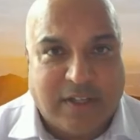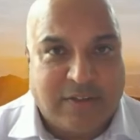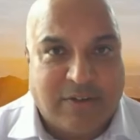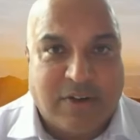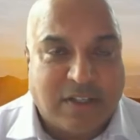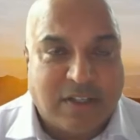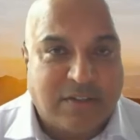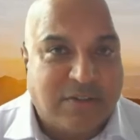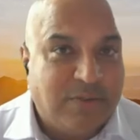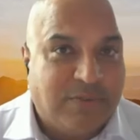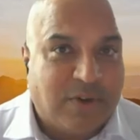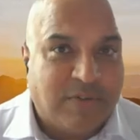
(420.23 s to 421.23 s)
And they're not
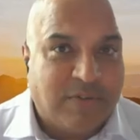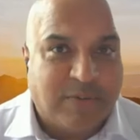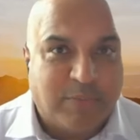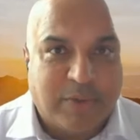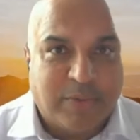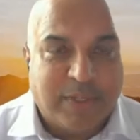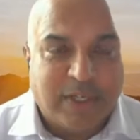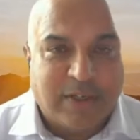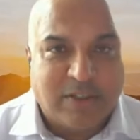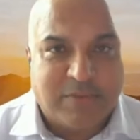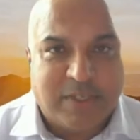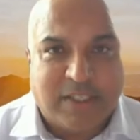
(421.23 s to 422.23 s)
too far from where we
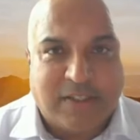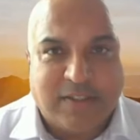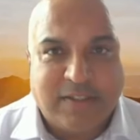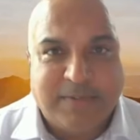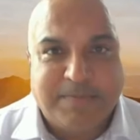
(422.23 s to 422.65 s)
are as well.